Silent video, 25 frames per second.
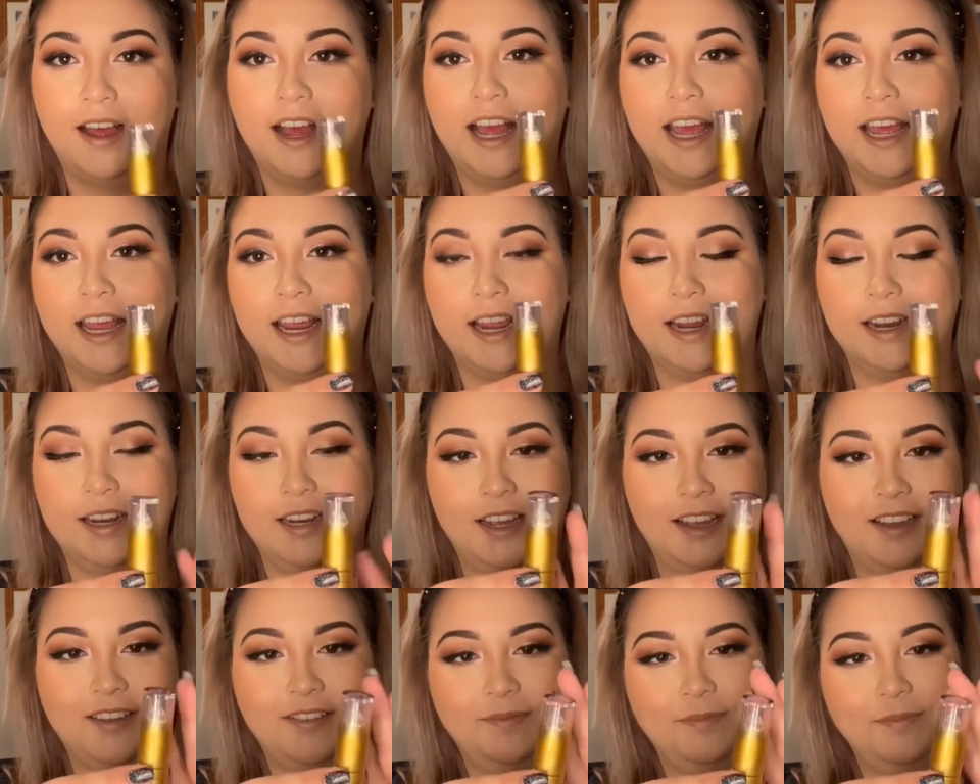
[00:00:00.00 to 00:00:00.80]
And
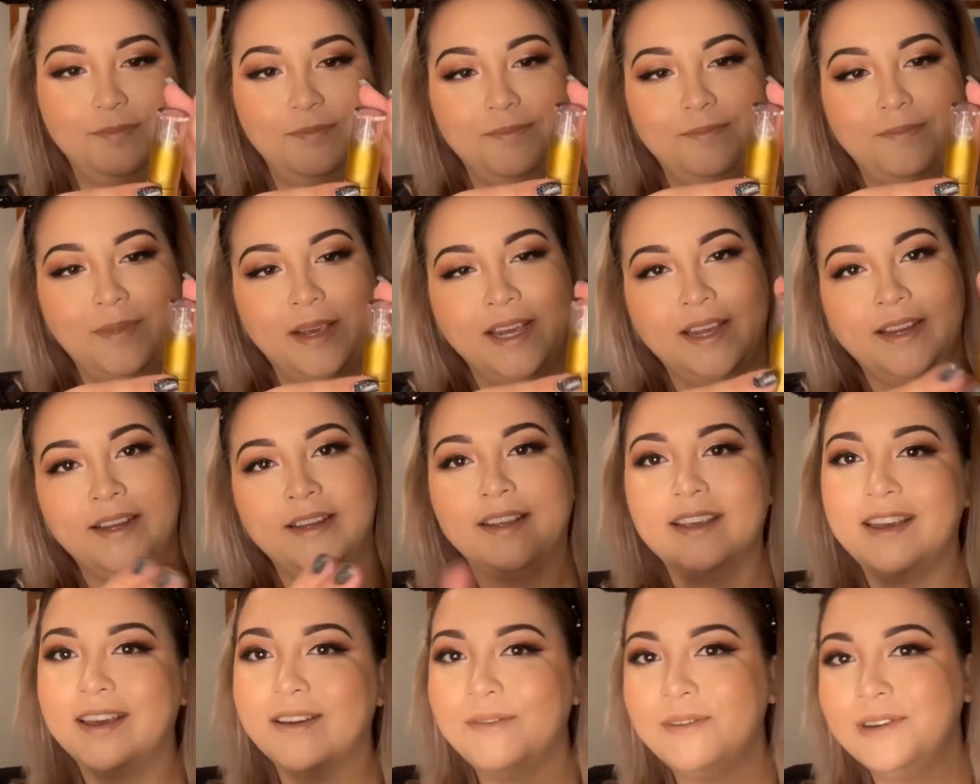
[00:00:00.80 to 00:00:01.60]
man,
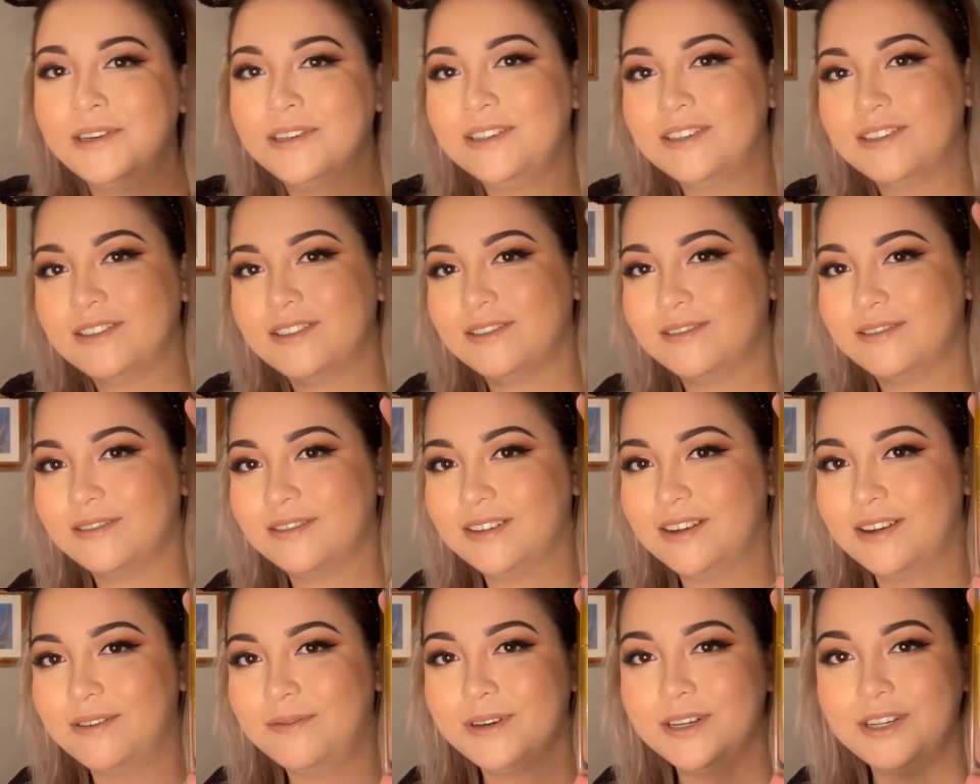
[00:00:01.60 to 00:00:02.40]
can
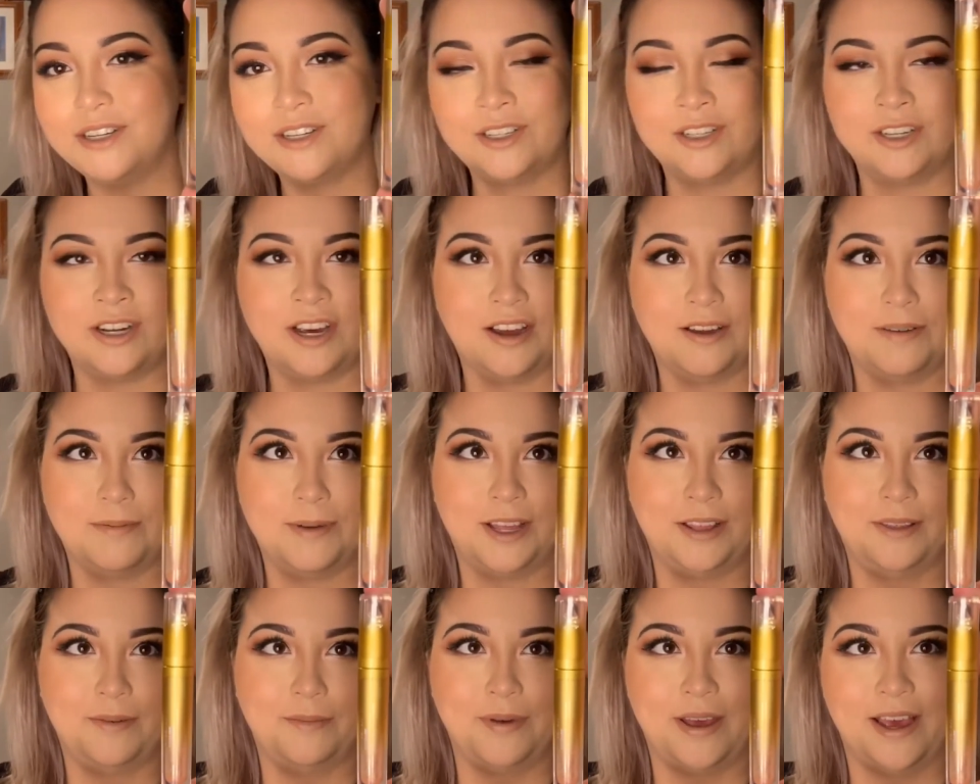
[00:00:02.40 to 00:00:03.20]
we just talk
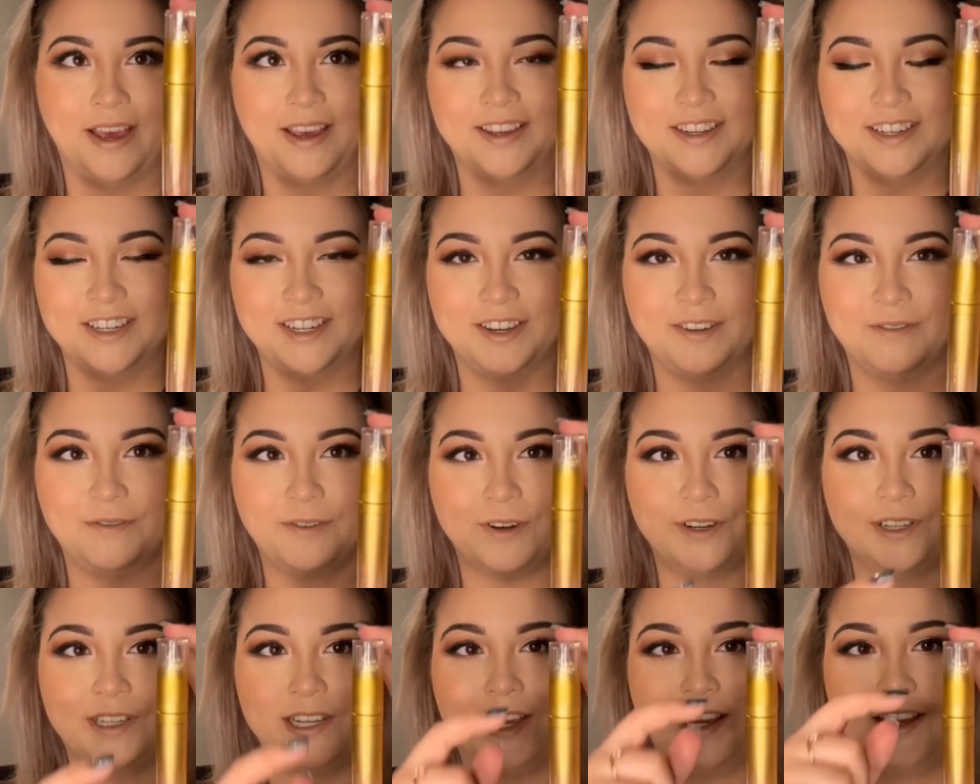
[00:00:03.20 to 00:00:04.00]
about the packaging for
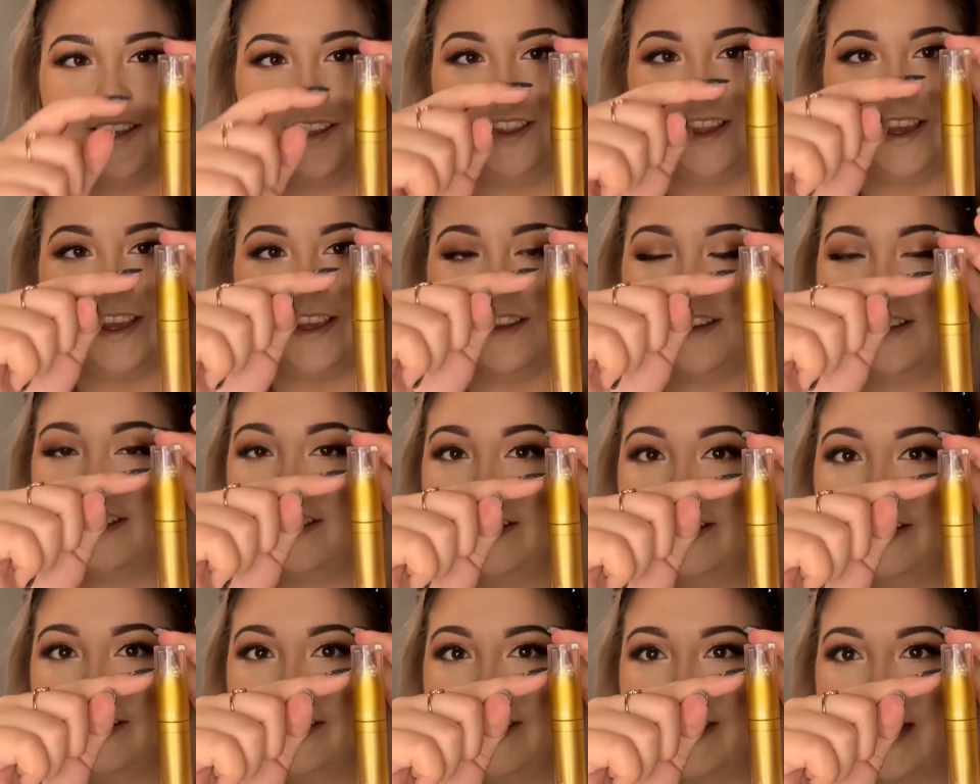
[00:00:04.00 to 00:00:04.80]
a second? Like the
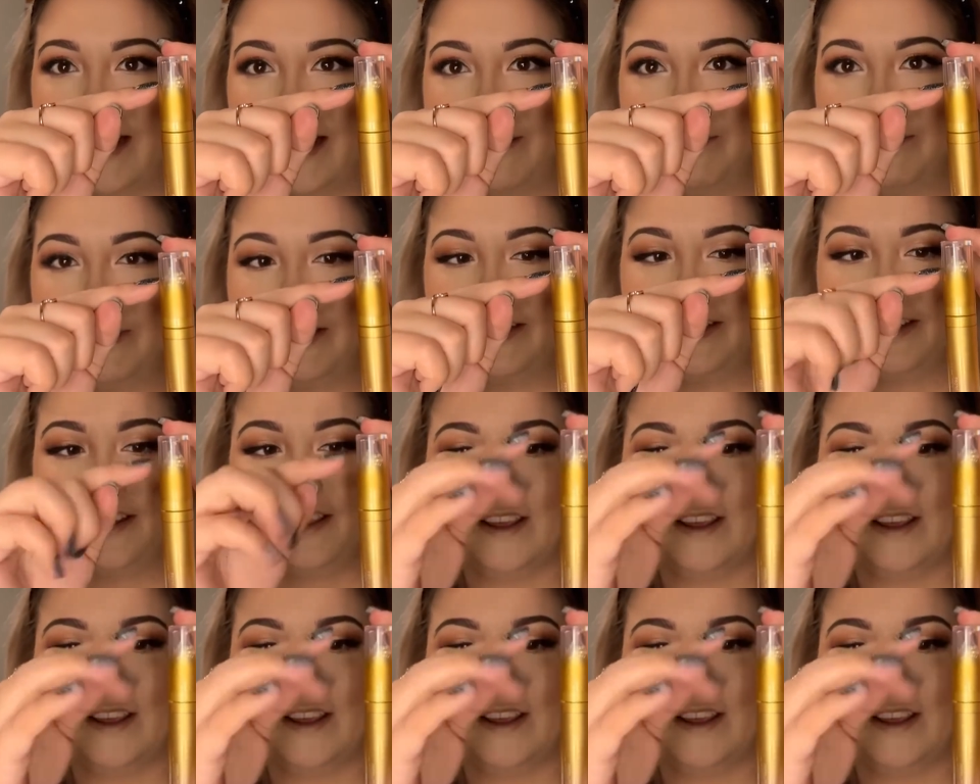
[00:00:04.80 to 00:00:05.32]
little diamond in